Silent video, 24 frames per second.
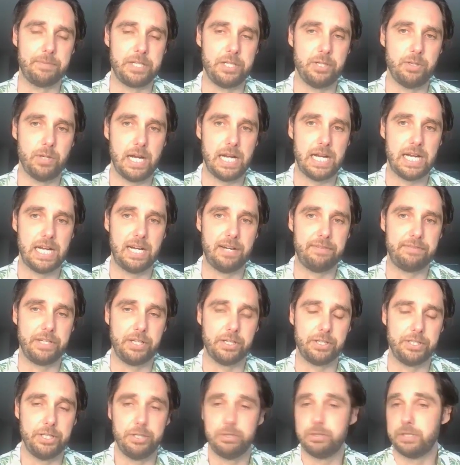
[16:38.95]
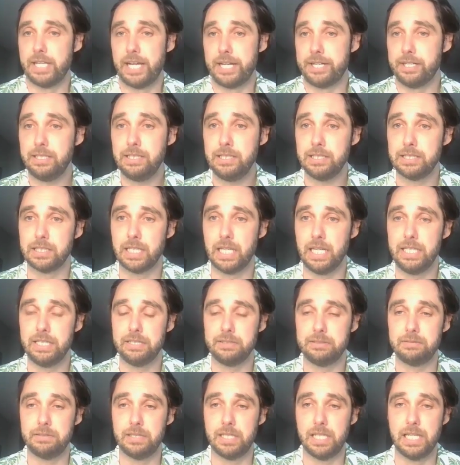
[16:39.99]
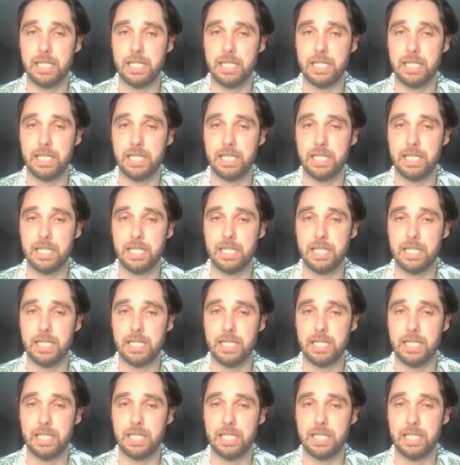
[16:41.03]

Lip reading: You have your newsletter, right?